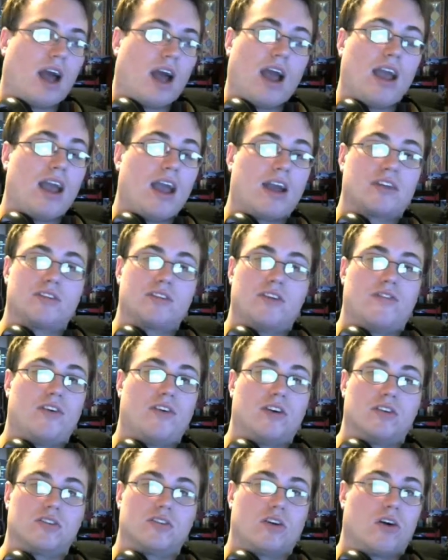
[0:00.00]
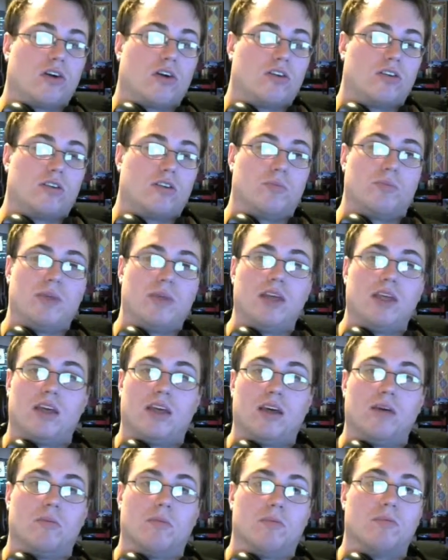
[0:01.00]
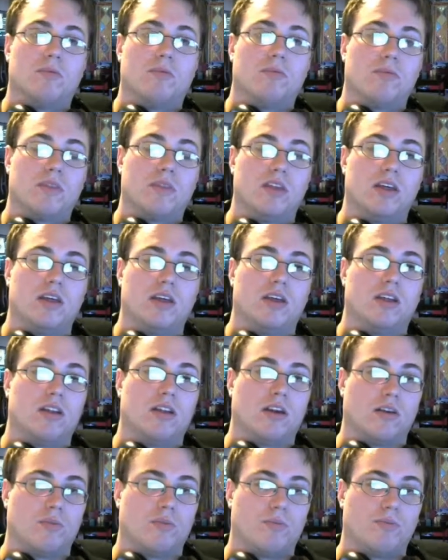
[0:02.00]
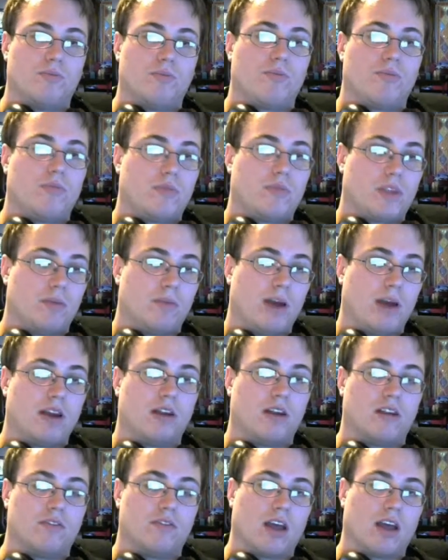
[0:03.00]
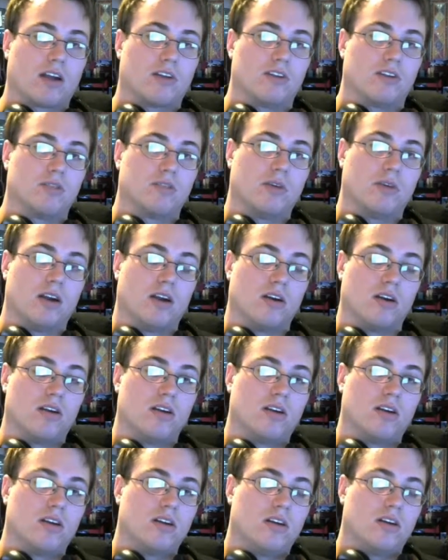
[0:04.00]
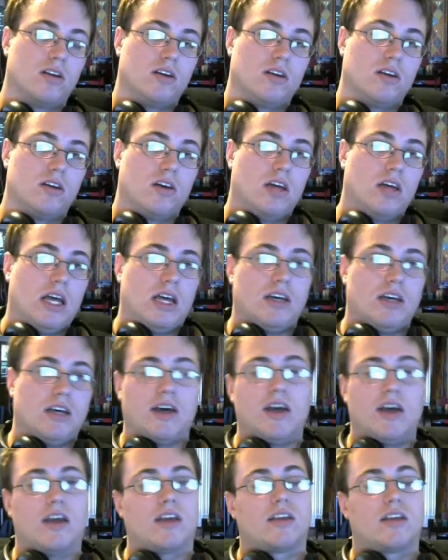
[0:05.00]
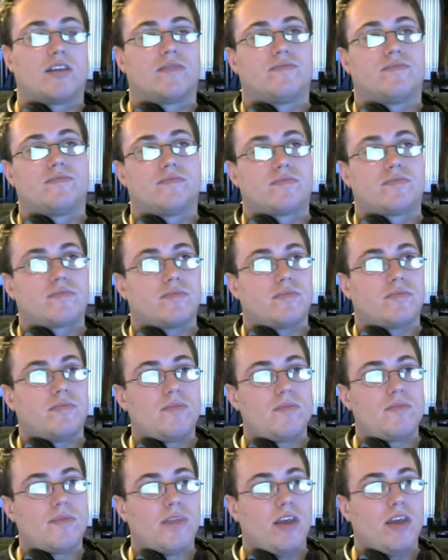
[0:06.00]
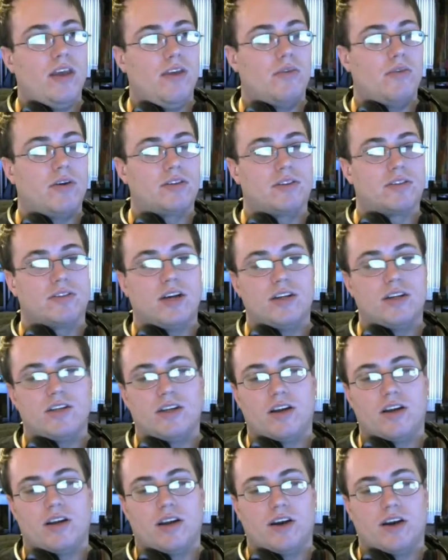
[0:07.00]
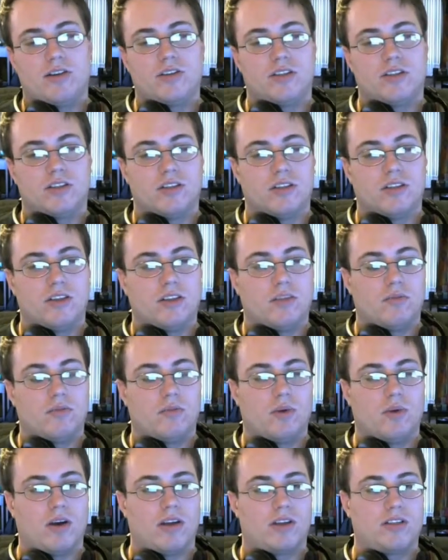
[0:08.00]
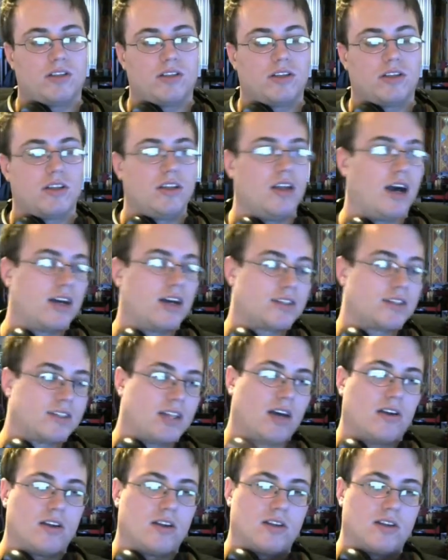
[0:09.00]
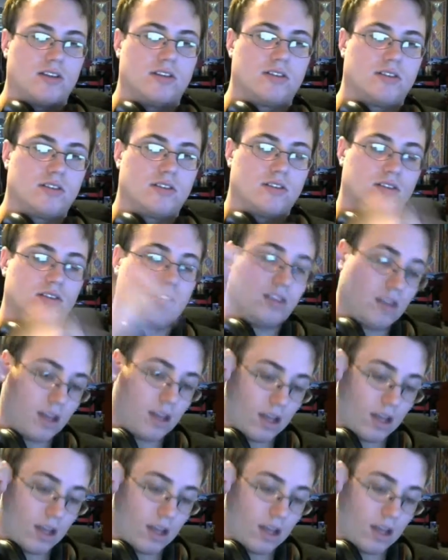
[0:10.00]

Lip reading: I actually feel it's harder to beat him than a competitive Necros player. Like, he runs a Legendary Ocean, which knocks down his